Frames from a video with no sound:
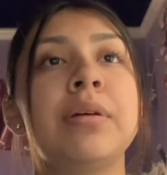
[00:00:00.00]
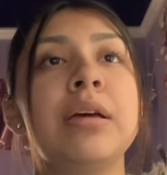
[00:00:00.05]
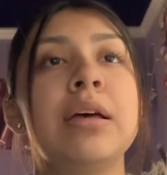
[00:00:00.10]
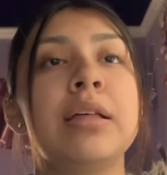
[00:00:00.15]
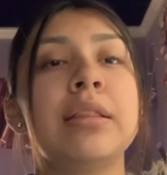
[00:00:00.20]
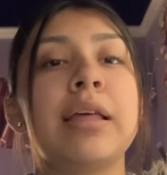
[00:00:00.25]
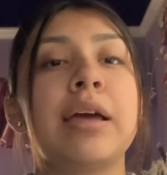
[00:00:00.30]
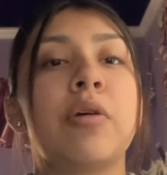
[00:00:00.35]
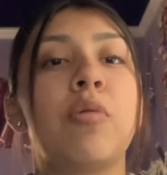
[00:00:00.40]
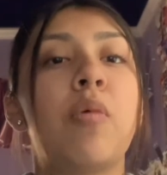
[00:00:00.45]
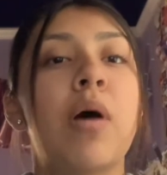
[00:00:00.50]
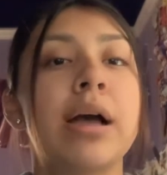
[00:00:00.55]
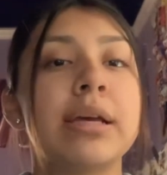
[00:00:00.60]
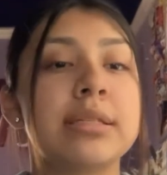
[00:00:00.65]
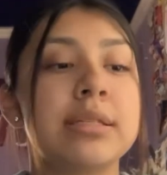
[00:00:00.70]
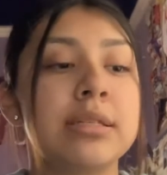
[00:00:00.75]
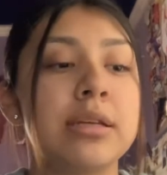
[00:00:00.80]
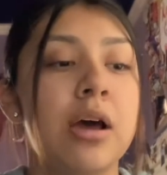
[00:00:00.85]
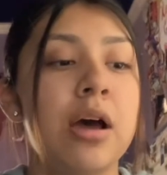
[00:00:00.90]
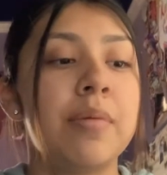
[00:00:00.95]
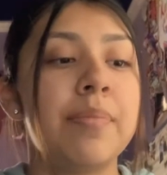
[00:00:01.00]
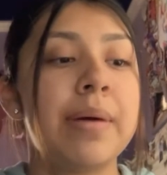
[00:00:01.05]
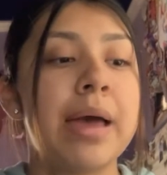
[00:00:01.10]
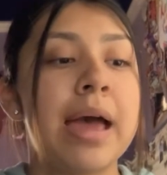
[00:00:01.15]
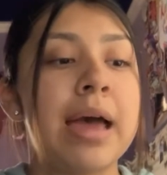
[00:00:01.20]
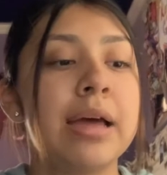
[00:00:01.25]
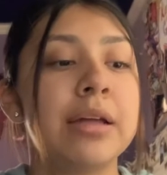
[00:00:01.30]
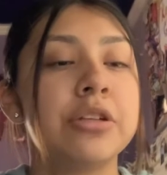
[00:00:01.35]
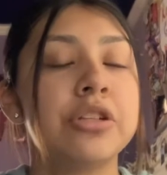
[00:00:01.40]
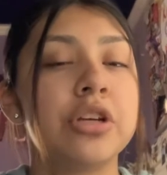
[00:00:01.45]
like why stop
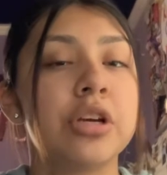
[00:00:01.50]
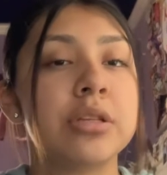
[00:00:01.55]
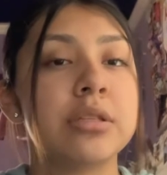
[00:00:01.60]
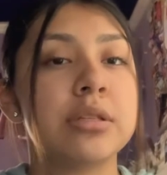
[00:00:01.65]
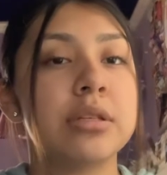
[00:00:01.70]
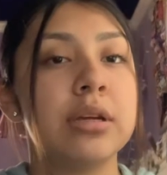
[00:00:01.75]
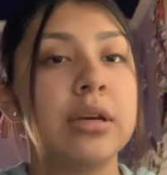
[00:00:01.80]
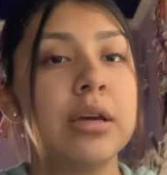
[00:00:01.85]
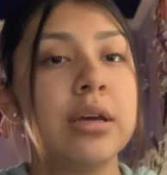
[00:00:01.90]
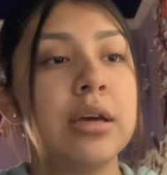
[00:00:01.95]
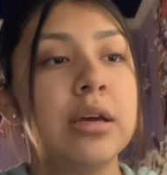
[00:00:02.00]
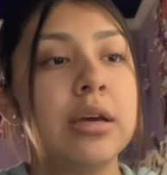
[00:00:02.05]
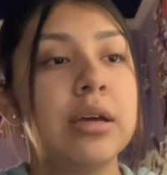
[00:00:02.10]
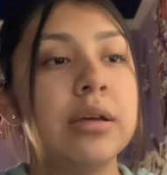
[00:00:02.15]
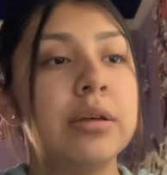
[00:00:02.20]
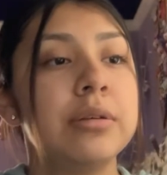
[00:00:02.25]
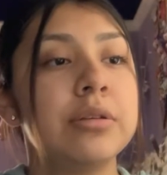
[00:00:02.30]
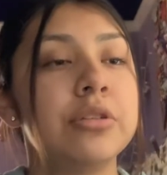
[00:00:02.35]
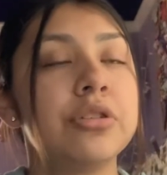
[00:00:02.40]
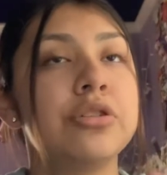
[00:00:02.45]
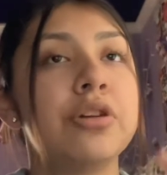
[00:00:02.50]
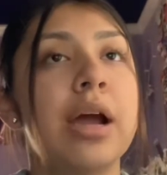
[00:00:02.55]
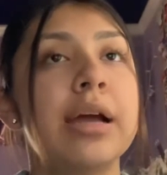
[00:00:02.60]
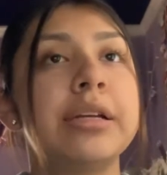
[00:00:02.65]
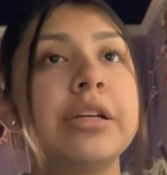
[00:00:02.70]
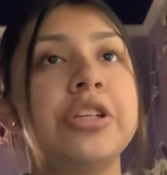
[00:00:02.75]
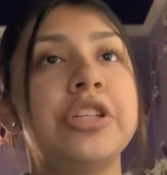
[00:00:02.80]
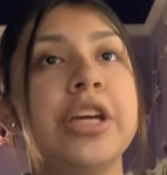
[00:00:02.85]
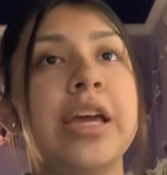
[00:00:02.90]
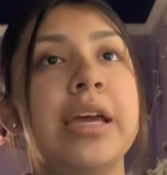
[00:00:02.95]
at just trying
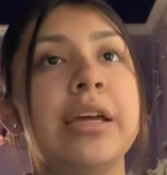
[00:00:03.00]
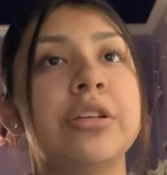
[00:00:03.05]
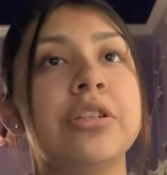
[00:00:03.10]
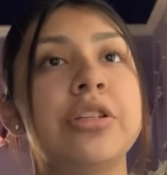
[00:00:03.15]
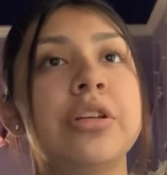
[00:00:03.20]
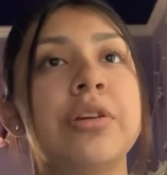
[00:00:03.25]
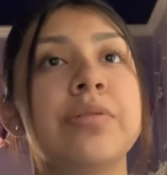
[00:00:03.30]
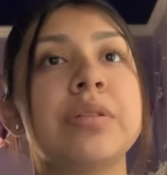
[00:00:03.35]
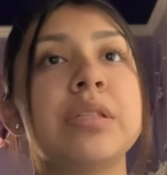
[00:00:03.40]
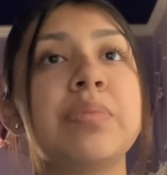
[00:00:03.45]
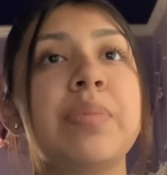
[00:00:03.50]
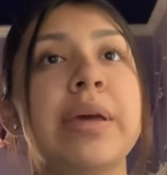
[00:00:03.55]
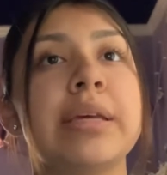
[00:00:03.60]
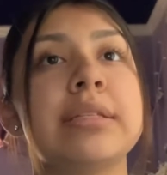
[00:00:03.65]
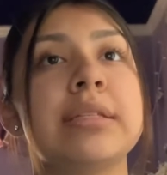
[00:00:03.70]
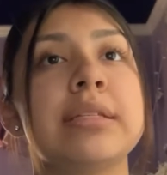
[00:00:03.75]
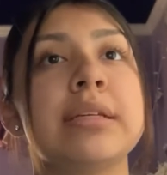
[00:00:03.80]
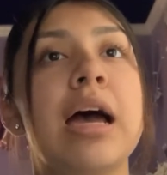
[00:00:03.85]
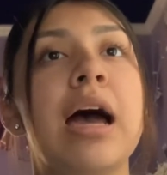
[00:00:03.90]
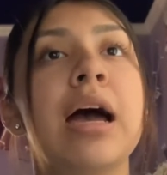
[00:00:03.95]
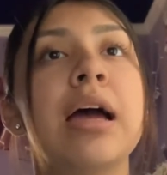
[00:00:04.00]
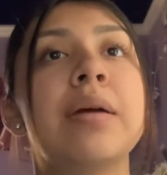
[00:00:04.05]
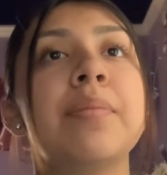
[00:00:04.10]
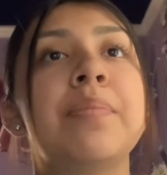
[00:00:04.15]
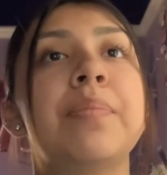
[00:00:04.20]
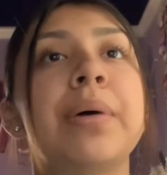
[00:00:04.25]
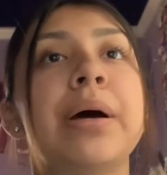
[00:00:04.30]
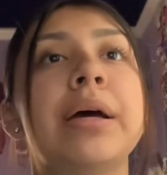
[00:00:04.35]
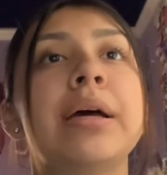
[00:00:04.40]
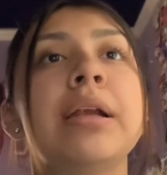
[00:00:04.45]
to change, space and time,
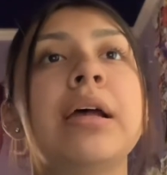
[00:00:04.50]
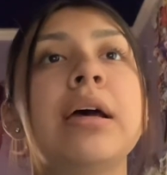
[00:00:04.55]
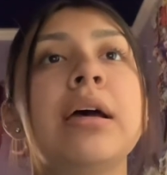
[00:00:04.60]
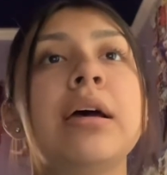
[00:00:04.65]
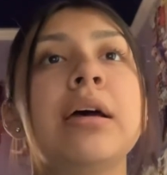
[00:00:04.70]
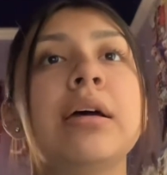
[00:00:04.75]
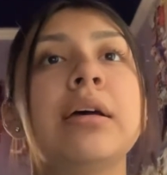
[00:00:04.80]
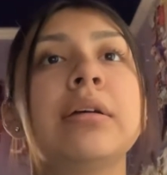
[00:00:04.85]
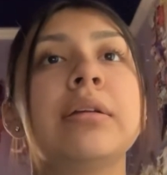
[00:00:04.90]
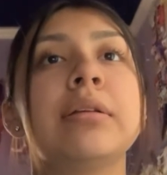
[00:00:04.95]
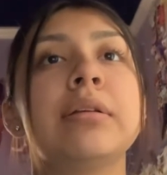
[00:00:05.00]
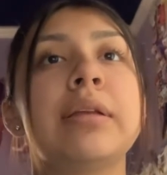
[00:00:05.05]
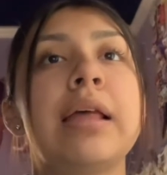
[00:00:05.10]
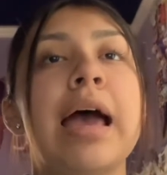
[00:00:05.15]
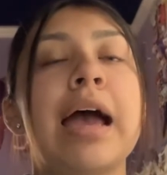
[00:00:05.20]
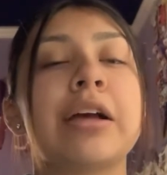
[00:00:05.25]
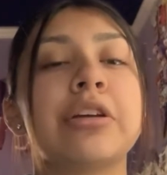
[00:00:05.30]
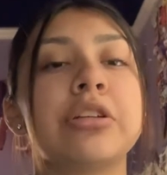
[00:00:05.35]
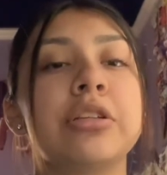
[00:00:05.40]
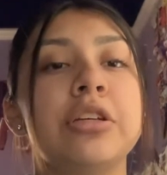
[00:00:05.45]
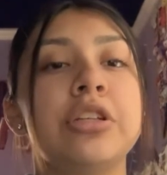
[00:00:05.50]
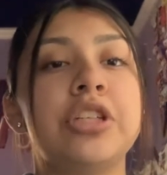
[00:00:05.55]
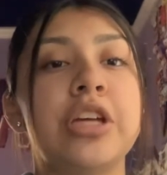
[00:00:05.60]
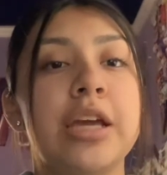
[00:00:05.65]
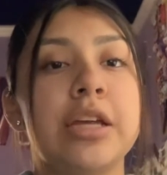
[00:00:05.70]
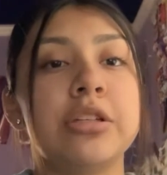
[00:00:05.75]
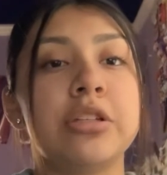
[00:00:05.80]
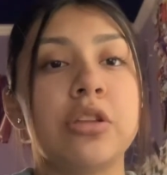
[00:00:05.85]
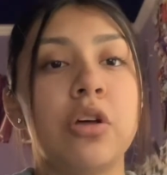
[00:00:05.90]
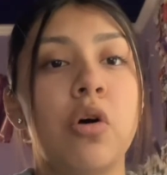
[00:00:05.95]
but actually
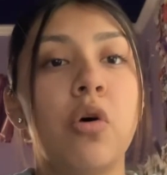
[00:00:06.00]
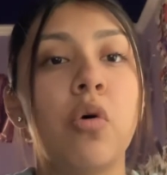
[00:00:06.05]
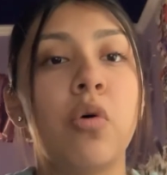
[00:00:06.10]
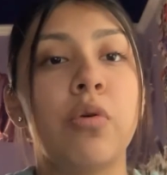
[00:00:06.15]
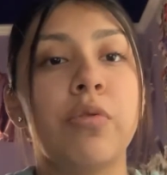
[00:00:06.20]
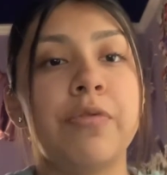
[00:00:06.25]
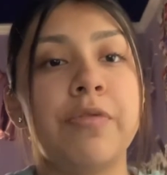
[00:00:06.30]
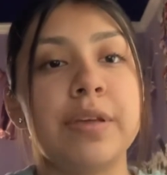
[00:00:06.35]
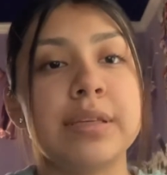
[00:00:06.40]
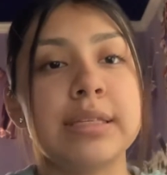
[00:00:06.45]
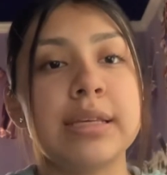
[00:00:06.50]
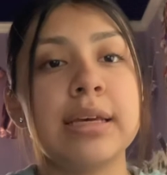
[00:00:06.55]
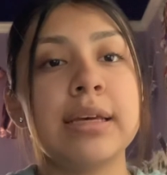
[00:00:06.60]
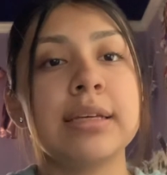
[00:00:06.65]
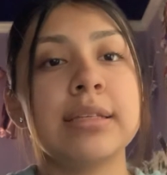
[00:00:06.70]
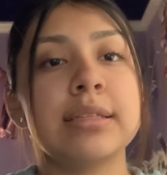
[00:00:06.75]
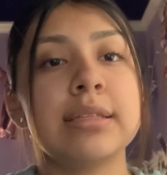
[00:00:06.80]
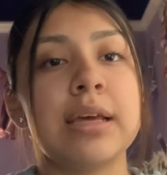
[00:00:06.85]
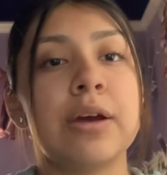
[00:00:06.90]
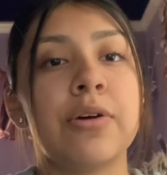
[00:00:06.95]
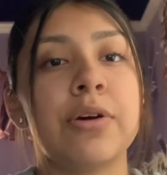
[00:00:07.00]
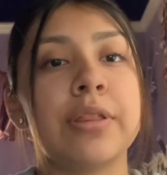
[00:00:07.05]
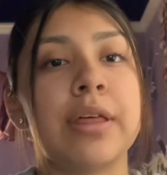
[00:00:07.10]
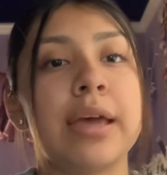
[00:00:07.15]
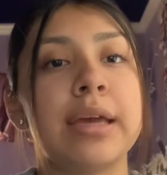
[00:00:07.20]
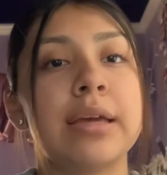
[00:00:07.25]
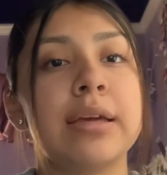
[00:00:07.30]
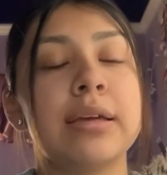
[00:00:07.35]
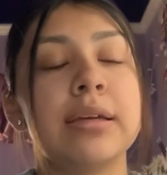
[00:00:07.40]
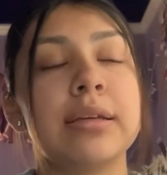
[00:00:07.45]
change the whole physics, or
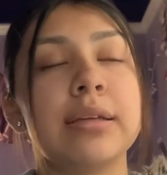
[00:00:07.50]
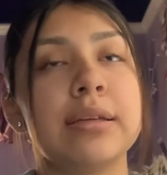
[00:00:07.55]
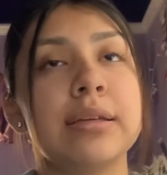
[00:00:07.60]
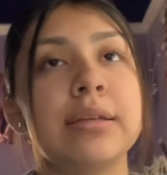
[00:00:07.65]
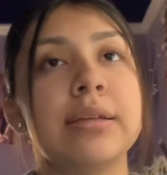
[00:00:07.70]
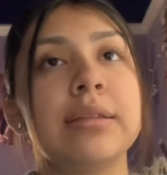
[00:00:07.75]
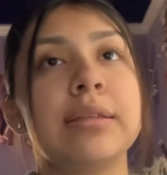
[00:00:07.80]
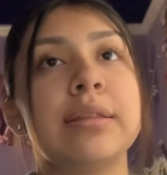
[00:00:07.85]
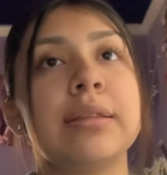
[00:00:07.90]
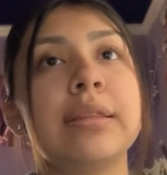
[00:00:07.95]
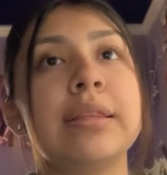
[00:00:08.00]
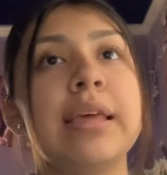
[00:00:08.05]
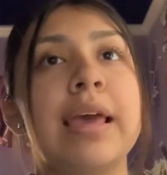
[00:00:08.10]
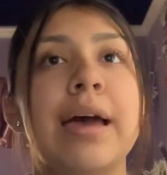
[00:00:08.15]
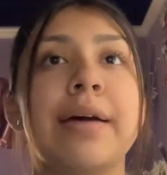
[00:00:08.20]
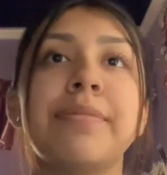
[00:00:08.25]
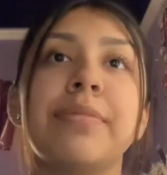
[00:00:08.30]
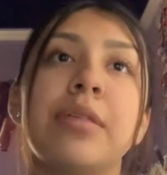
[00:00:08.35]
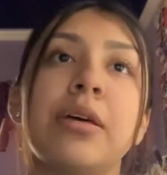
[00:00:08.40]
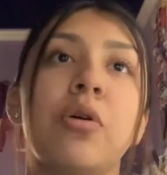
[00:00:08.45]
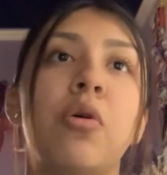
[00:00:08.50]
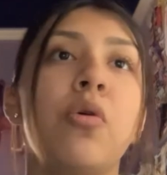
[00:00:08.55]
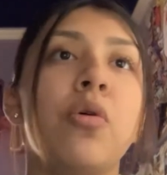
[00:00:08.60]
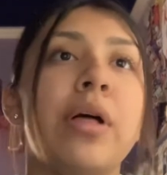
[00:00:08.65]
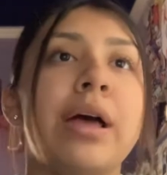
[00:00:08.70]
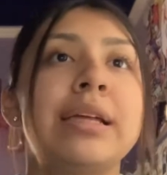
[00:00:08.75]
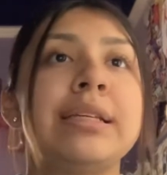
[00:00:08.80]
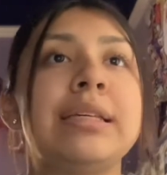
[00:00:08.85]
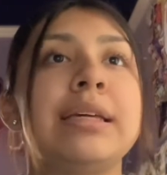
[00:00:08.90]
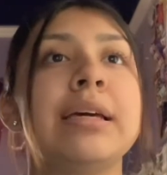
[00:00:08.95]
like, yeah, the whole
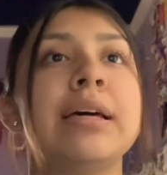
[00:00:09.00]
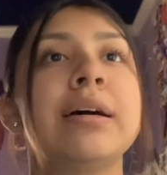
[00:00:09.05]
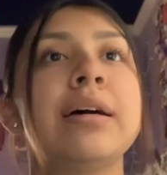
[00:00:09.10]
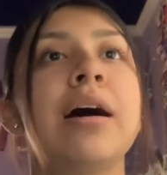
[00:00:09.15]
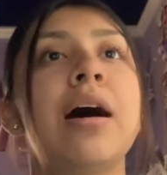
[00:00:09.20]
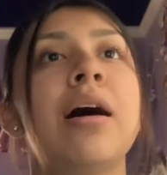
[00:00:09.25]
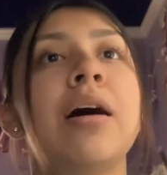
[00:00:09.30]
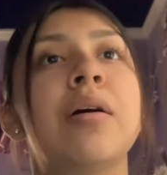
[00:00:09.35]
idea.